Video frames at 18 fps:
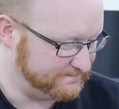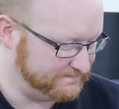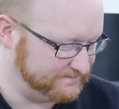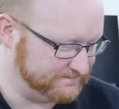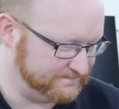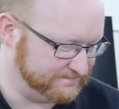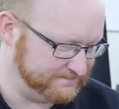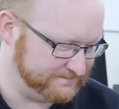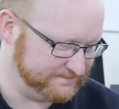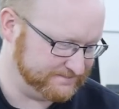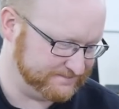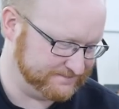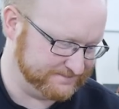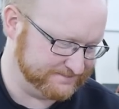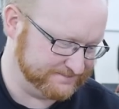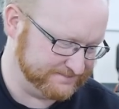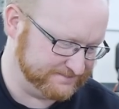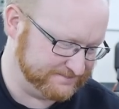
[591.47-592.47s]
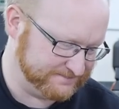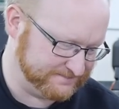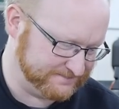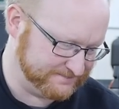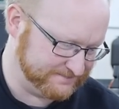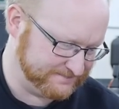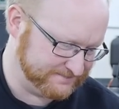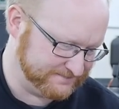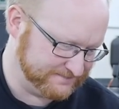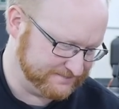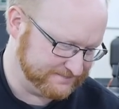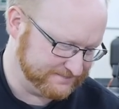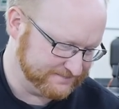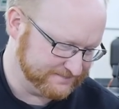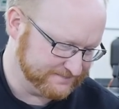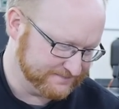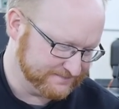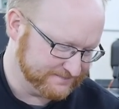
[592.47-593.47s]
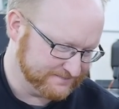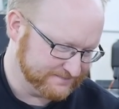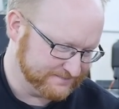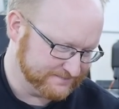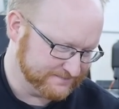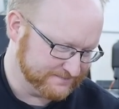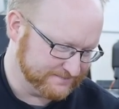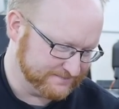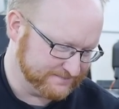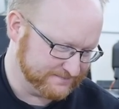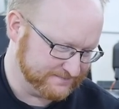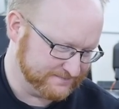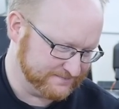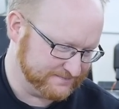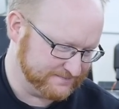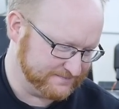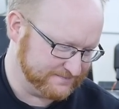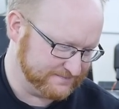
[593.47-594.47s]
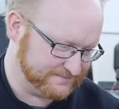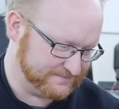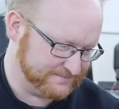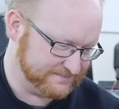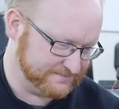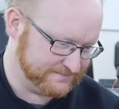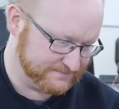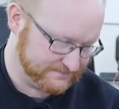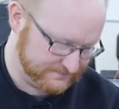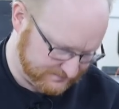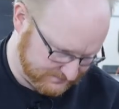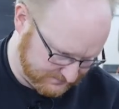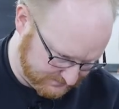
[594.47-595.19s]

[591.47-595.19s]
No words are spoken by the person on screen.